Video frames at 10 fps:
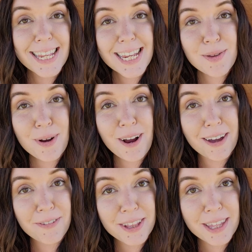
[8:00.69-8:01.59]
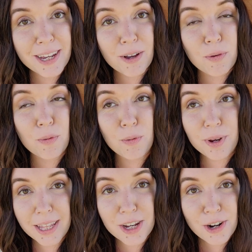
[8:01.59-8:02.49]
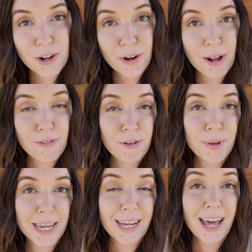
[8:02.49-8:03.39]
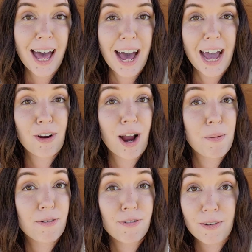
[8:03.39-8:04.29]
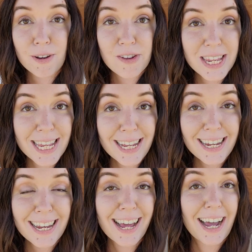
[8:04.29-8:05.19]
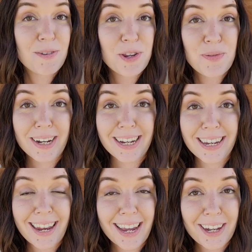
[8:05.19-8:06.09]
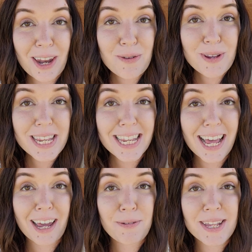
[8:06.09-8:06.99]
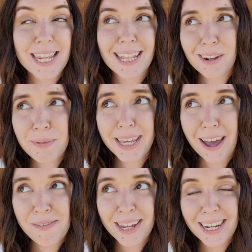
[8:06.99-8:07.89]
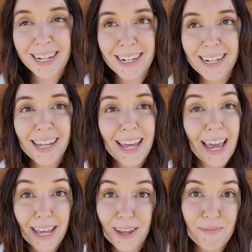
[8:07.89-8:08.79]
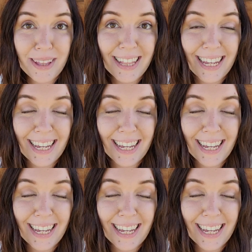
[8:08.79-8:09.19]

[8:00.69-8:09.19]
this is where everything really turned around for me. I grabbed a front row seat. I was ready to take notes. I was a little bit caffeinated and completely